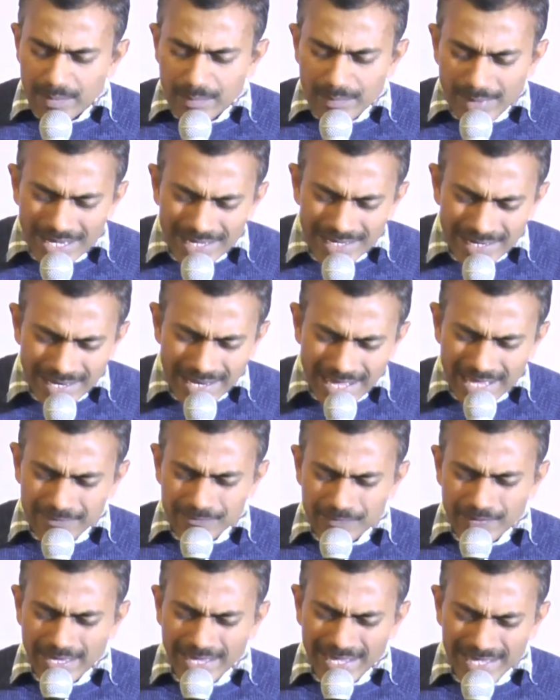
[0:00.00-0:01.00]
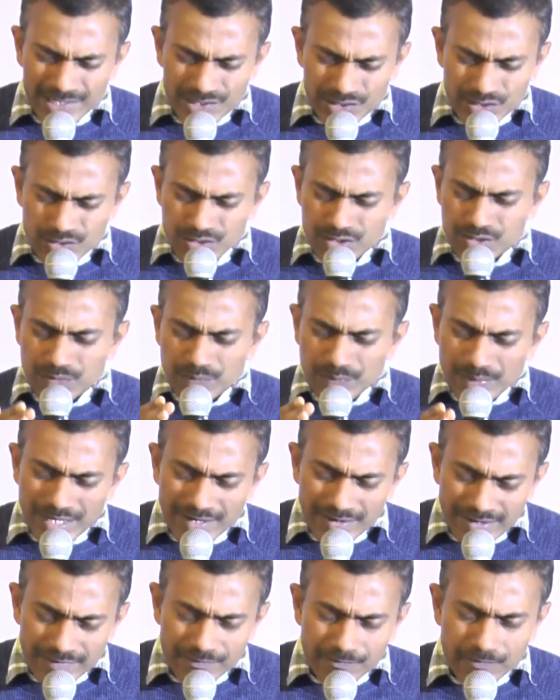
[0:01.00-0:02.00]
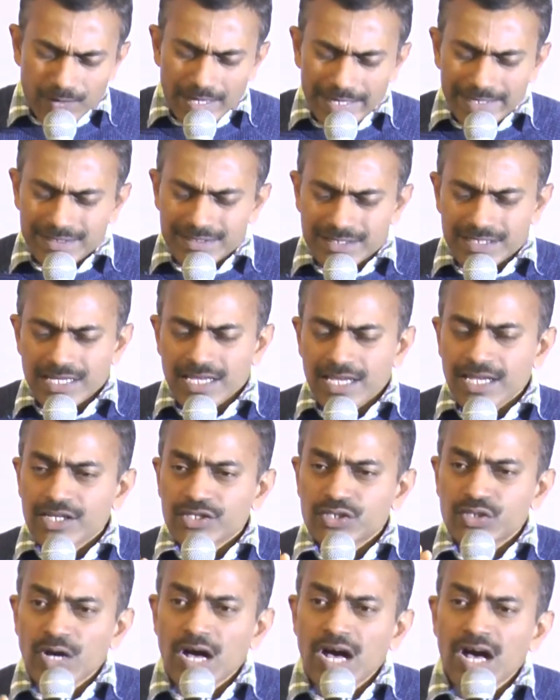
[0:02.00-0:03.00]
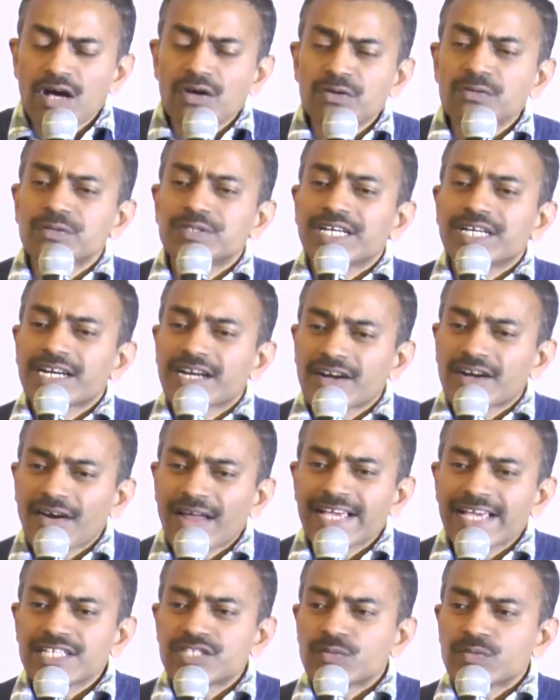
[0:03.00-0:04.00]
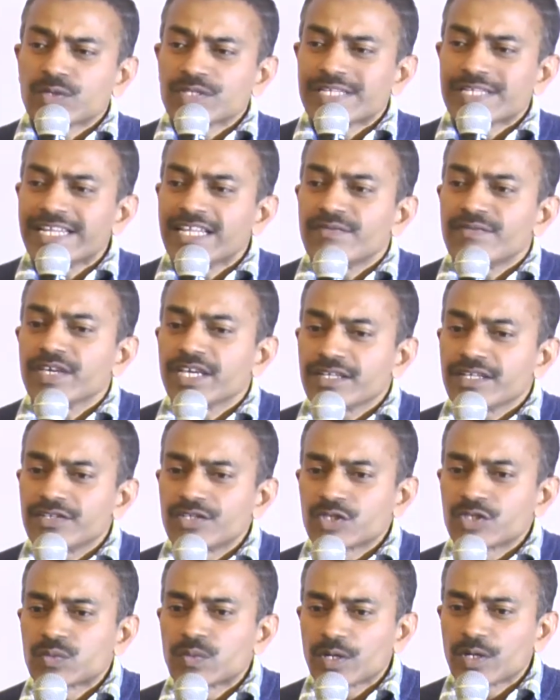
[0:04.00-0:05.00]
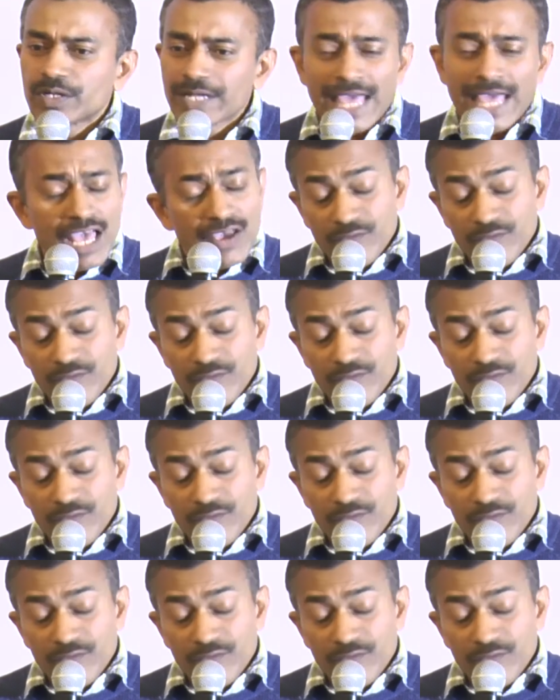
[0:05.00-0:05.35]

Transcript: my life has to be reflect to how the Christ was living in this world.